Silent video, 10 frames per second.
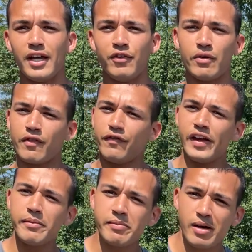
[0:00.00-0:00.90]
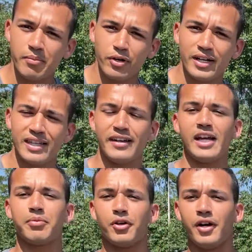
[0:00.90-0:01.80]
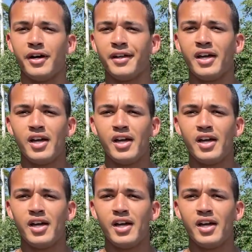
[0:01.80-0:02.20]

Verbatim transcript: If you have a family member in that neighborhood,